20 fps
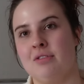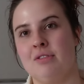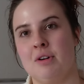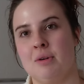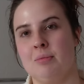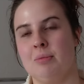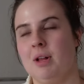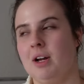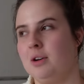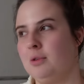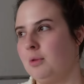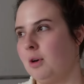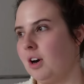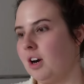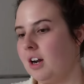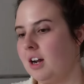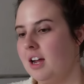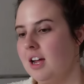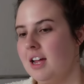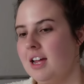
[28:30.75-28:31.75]
for blood
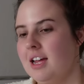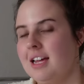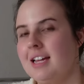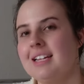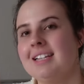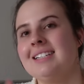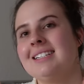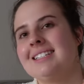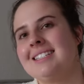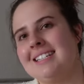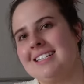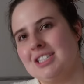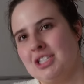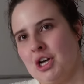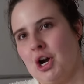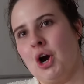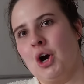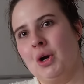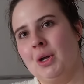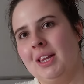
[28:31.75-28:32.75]
work since
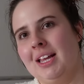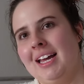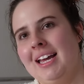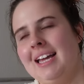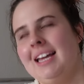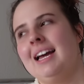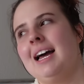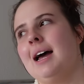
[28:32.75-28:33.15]
Harley.